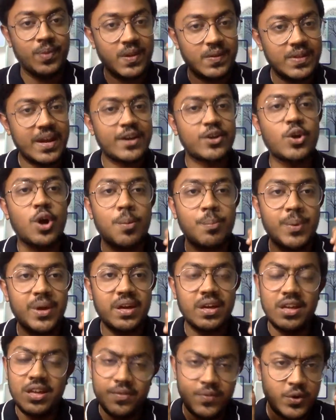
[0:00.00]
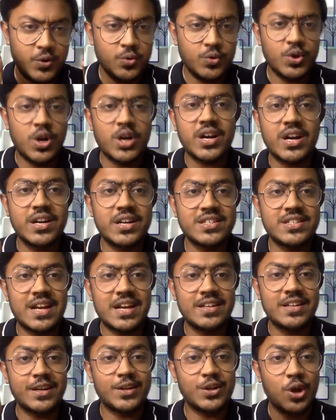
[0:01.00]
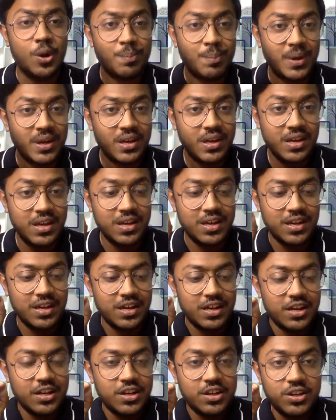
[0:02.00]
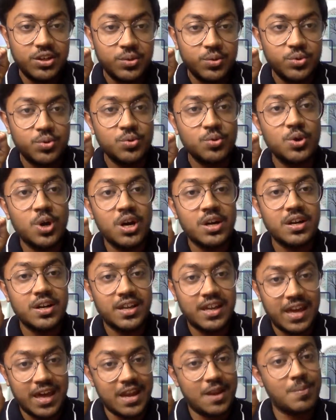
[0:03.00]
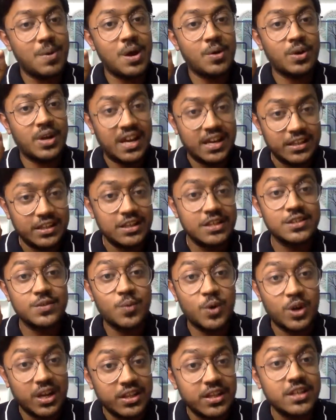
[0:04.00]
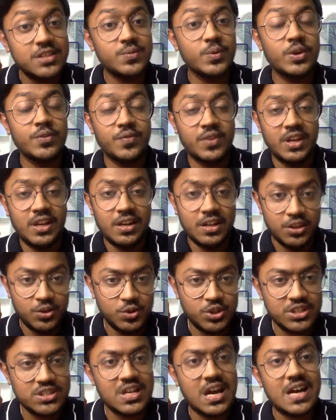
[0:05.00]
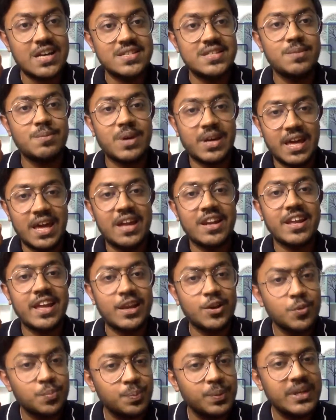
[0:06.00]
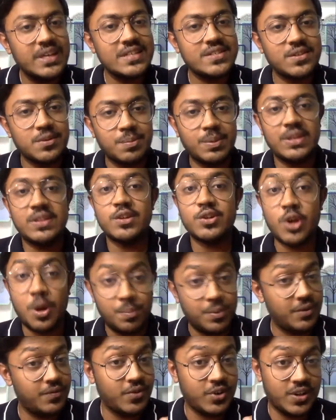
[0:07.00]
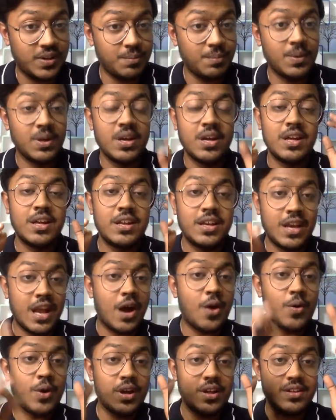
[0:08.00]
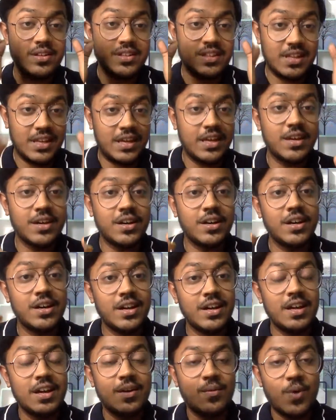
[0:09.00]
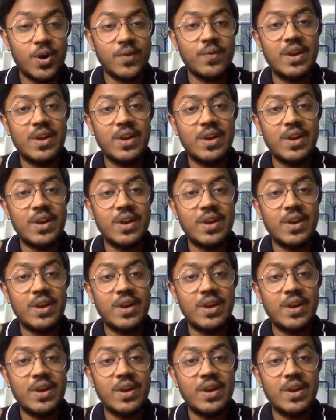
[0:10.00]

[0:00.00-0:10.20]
that topic. If you do not understand that topic, you do not care about others, what others would feel. You just ask them again, can you please repeat the topic for them? Now, here, what